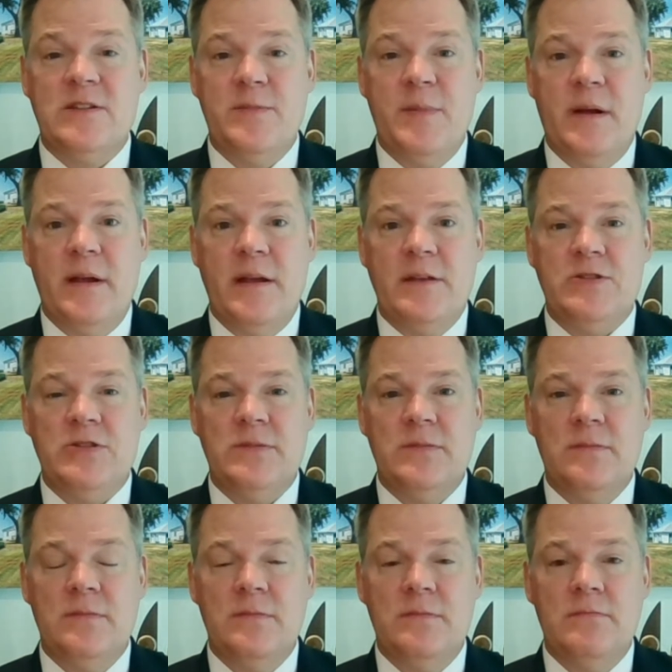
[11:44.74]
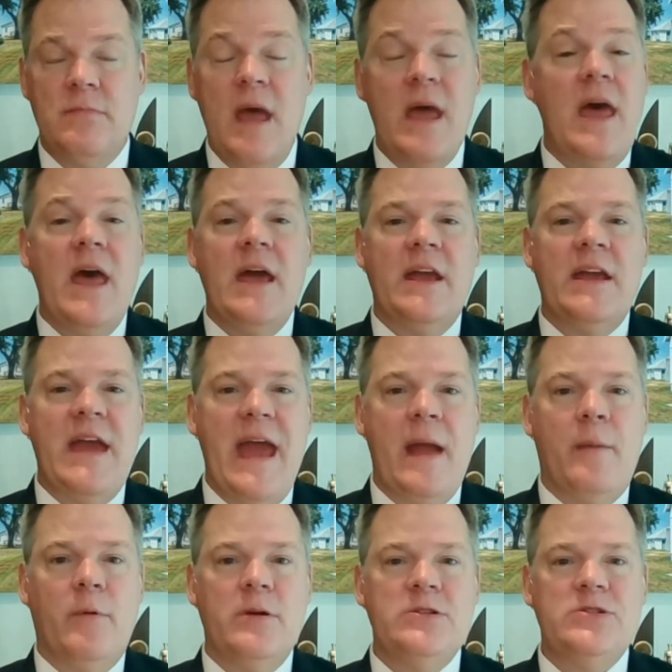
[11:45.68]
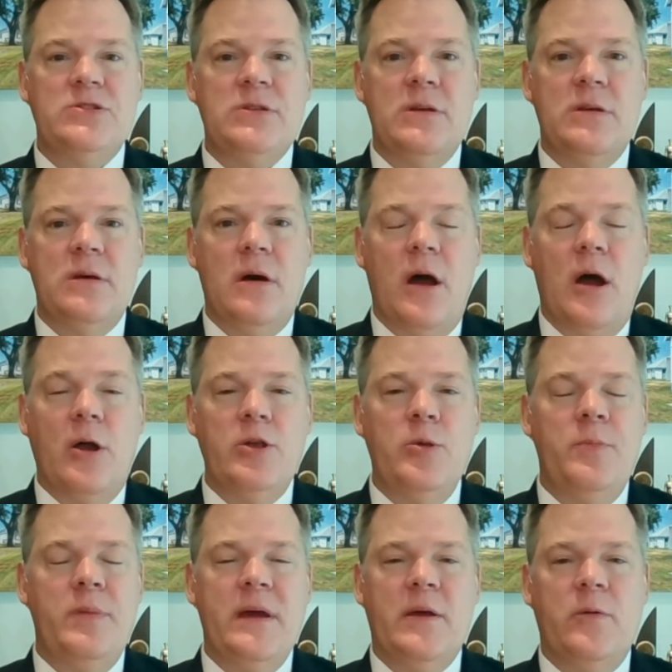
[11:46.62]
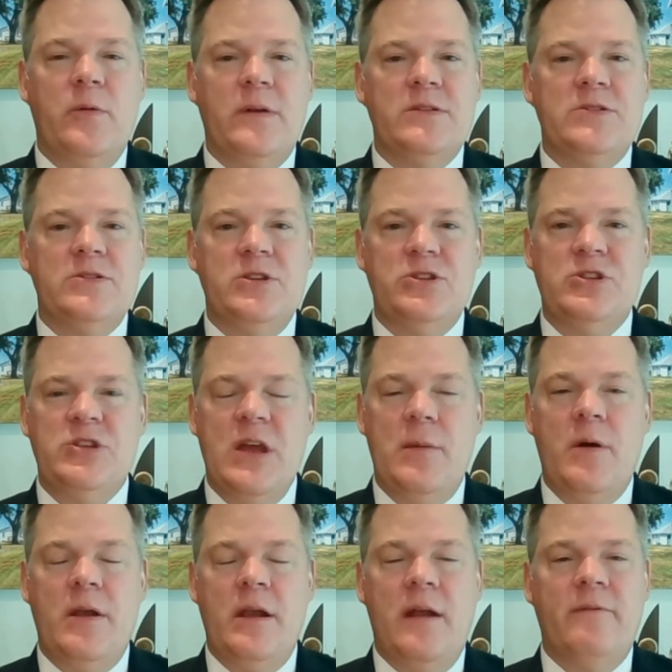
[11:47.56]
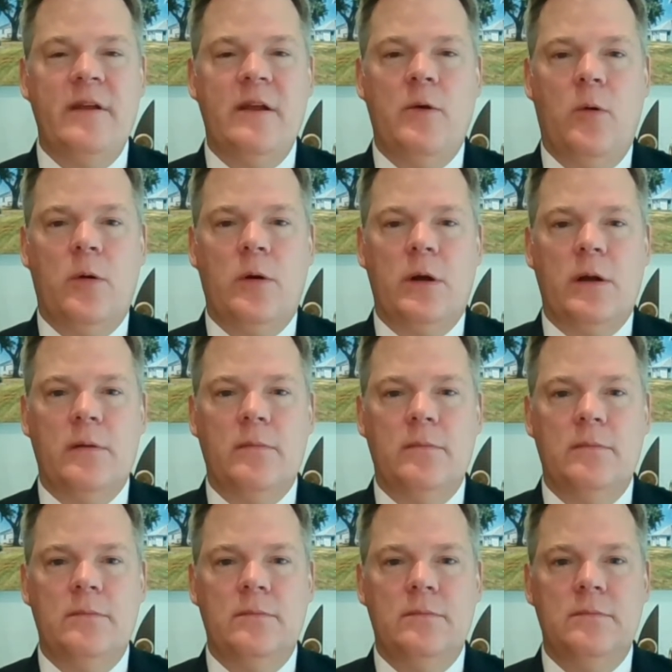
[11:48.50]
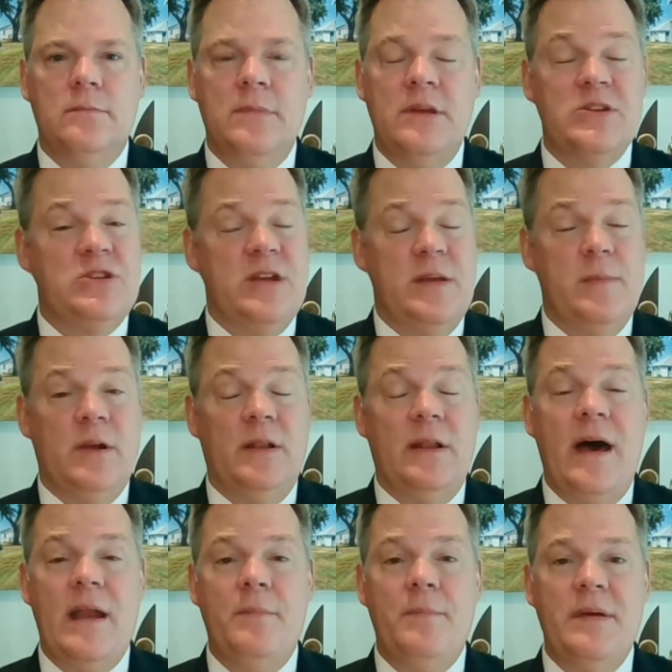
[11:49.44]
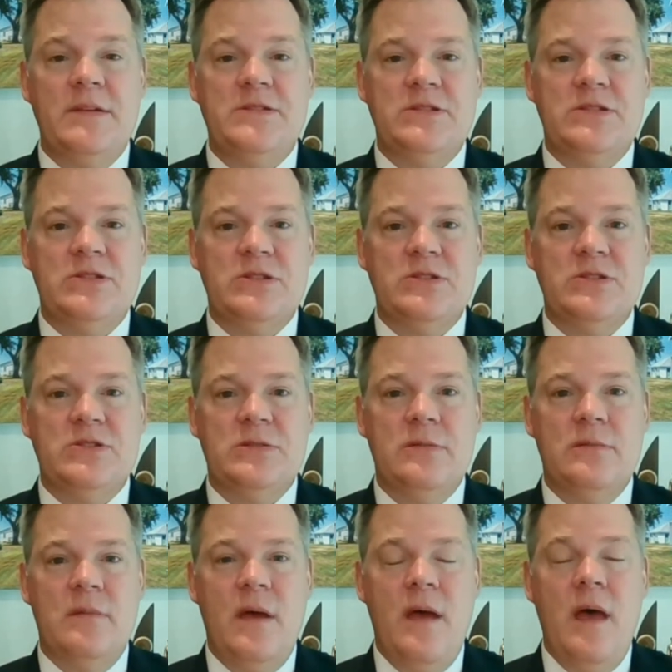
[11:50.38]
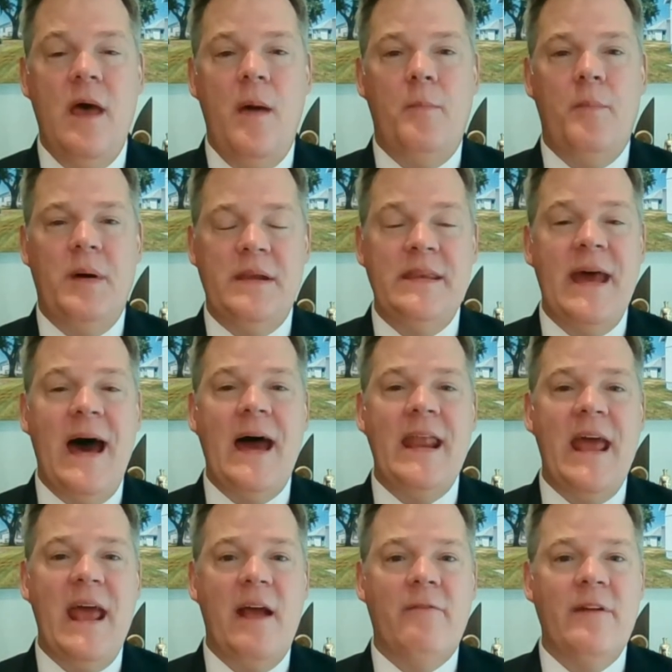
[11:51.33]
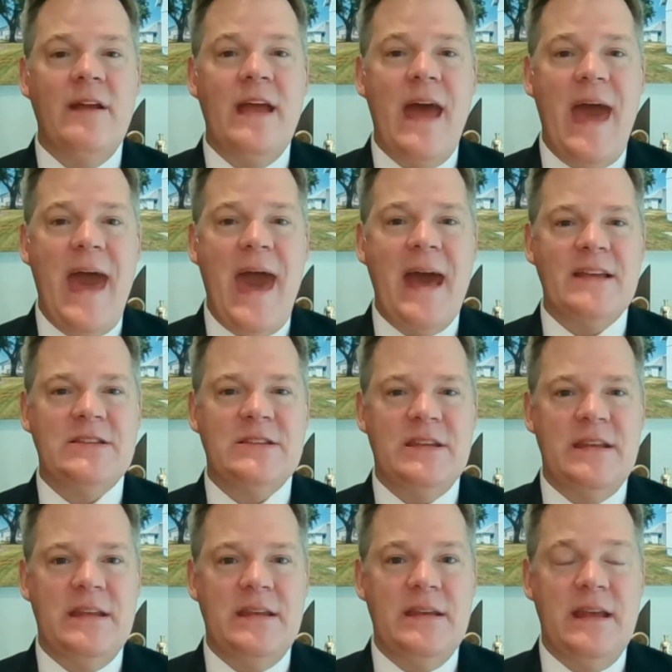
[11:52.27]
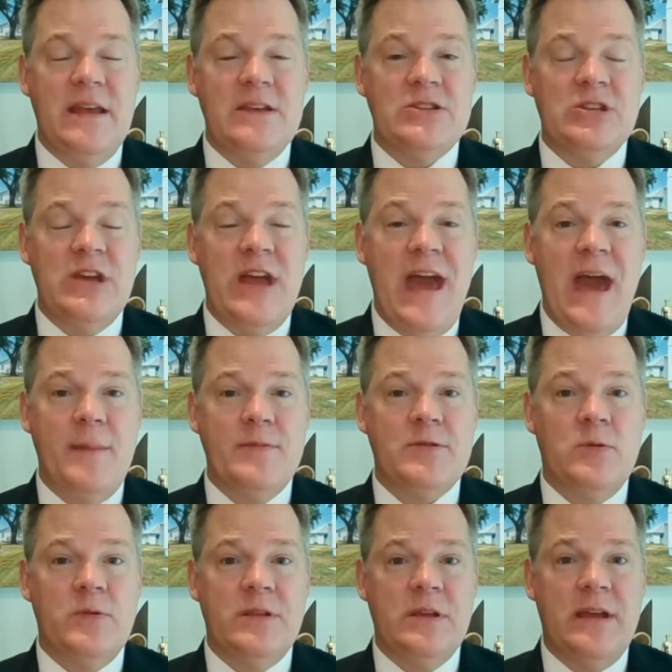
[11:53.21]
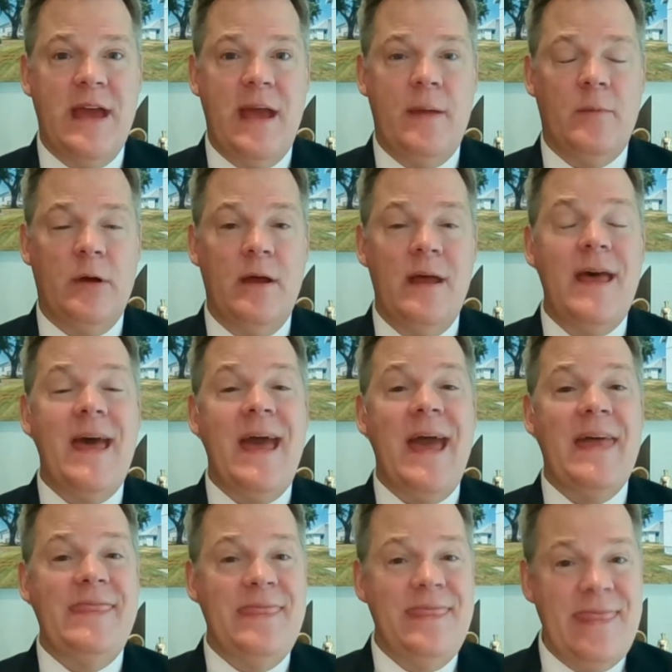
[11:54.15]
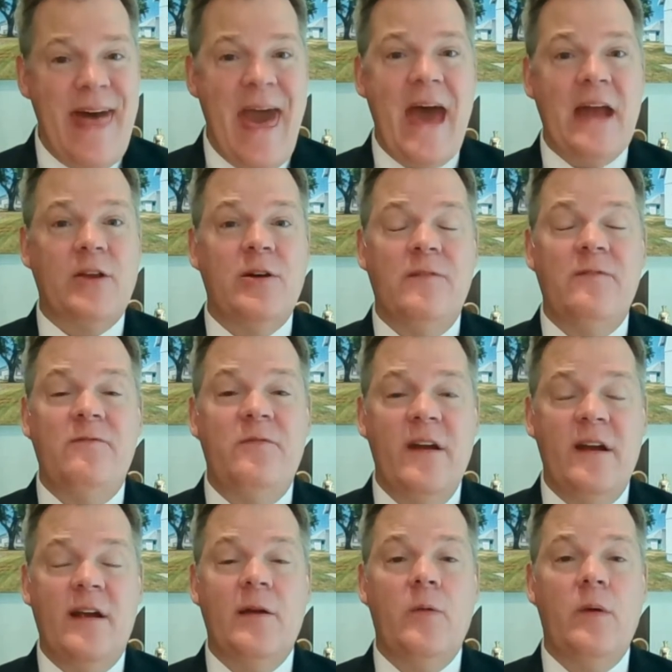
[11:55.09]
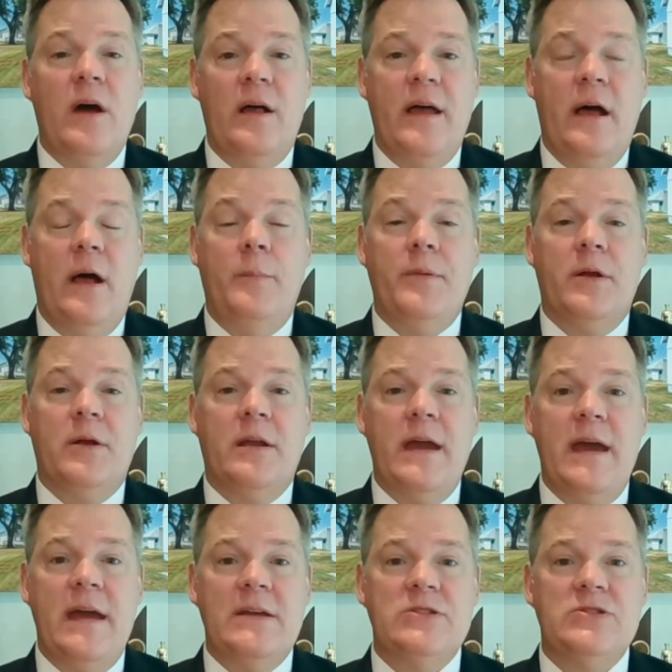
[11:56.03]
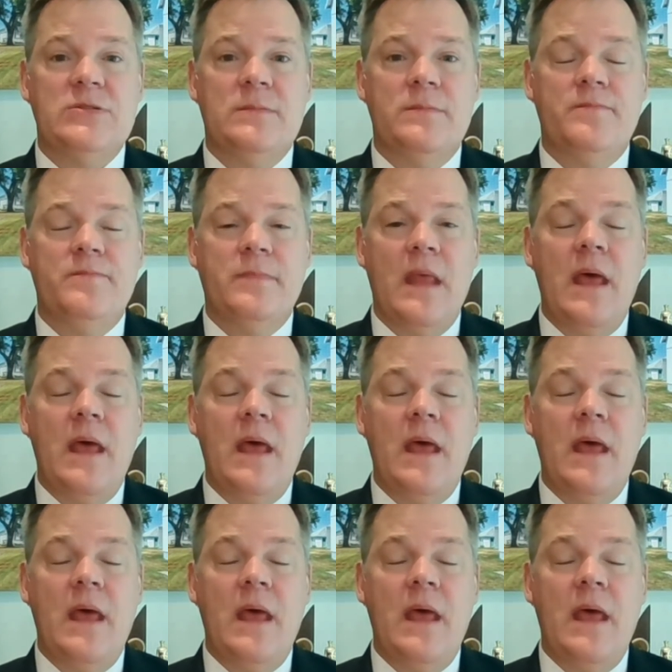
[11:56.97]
of experience. Cameras are ubiquitous. You see them on every corner. You see them in a lot of businesses. But not every accident is captured with a camera, and that could very well help your case.